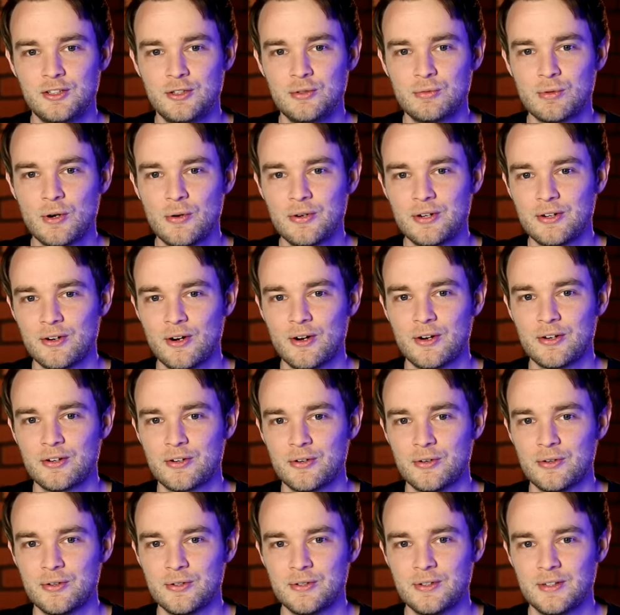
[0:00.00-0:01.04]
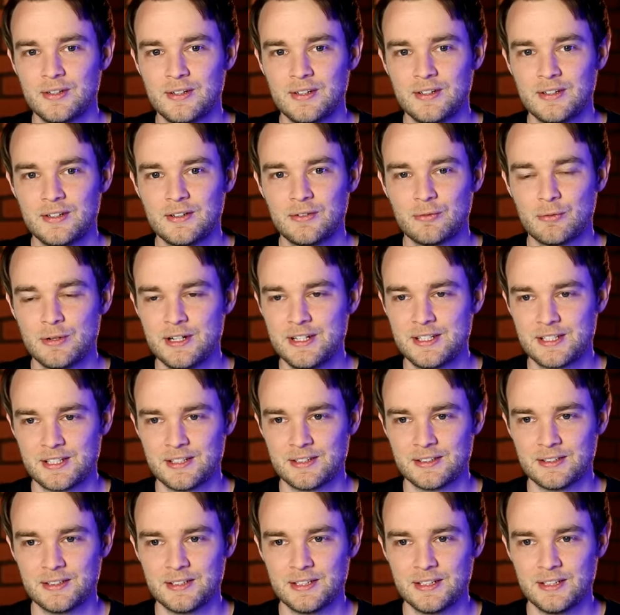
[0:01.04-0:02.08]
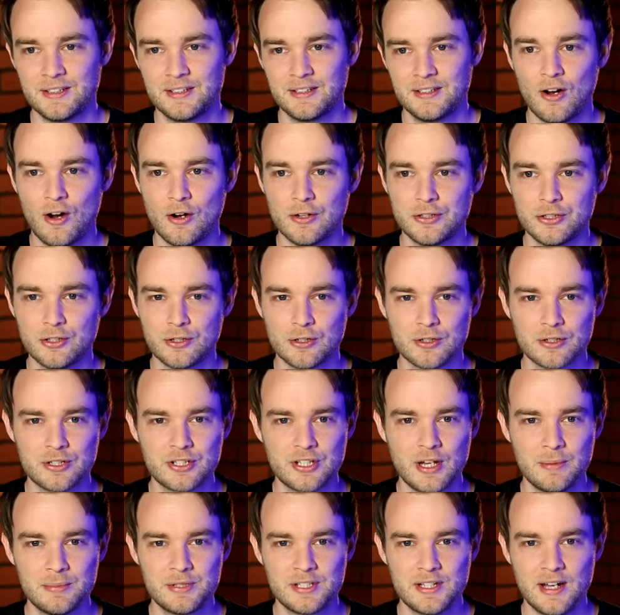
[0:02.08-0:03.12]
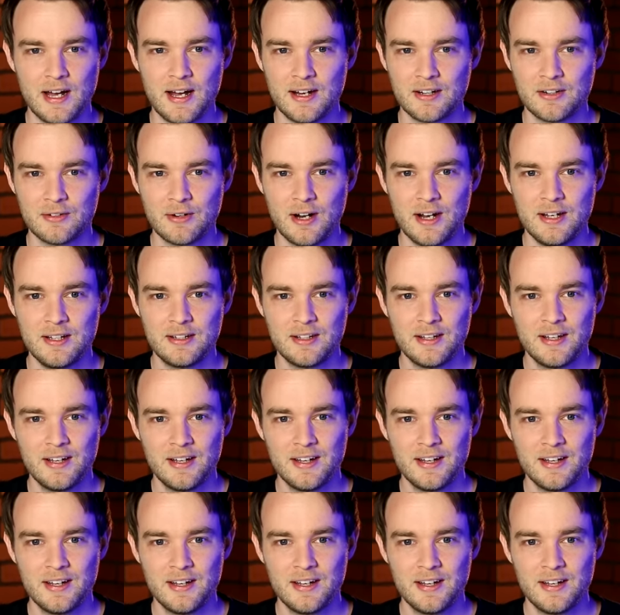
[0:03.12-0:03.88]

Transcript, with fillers: You wrote an article recently on your Substack, right?